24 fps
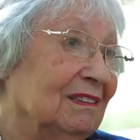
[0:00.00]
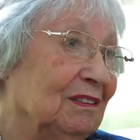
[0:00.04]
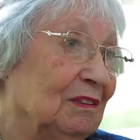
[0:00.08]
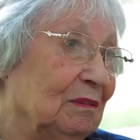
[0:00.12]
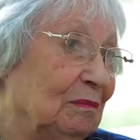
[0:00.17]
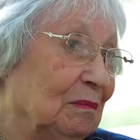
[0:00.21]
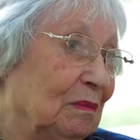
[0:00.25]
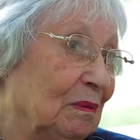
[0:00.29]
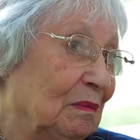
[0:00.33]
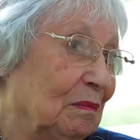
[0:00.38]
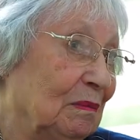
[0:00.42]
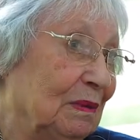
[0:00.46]

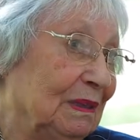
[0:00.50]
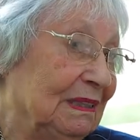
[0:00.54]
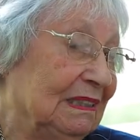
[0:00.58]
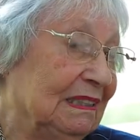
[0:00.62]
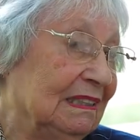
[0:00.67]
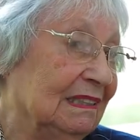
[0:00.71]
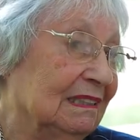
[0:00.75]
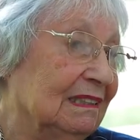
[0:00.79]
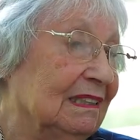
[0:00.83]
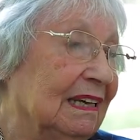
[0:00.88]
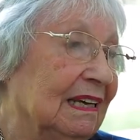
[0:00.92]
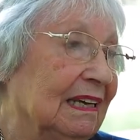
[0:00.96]
remember
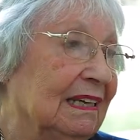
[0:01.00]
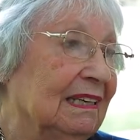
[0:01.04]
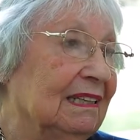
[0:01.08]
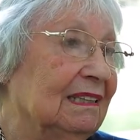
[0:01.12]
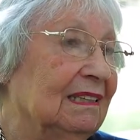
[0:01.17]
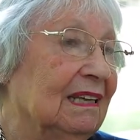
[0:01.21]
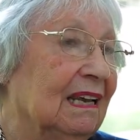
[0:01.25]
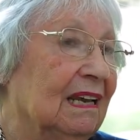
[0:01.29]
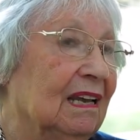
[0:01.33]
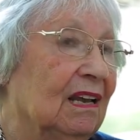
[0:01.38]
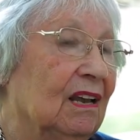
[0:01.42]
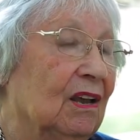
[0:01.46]
the
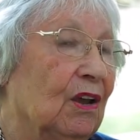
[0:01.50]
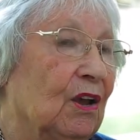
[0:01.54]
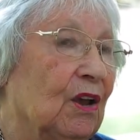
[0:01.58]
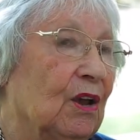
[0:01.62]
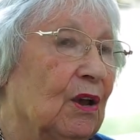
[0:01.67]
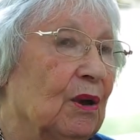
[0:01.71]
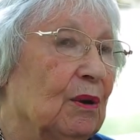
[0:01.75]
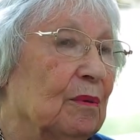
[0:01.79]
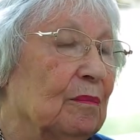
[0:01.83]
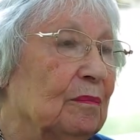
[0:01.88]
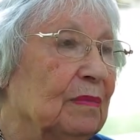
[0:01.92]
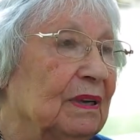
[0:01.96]
date,
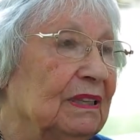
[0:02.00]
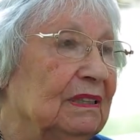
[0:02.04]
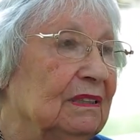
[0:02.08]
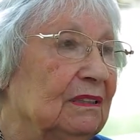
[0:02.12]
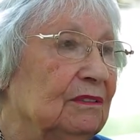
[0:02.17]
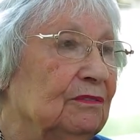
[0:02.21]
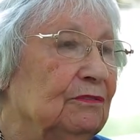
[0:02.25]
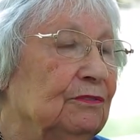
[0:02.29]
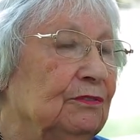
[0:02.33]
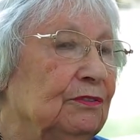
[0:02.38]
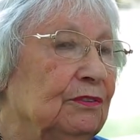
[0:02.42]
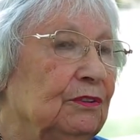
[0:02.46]
but
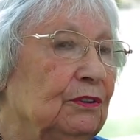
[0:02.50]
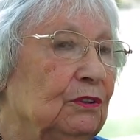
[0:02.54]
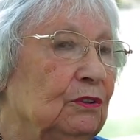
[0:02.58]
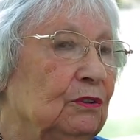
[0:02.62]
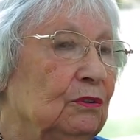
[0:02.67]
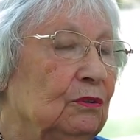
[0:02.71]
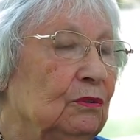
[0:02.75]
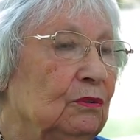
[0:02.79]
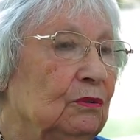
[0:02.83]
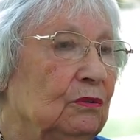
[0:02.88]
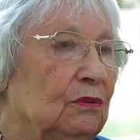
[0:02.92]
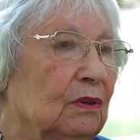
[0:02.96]
a
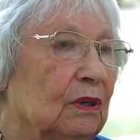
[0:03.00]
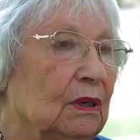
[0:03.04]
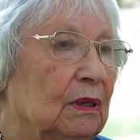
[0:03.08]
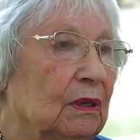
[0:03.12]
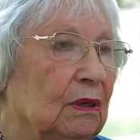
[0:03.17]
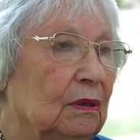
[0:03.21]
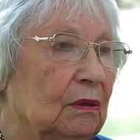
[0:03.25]
few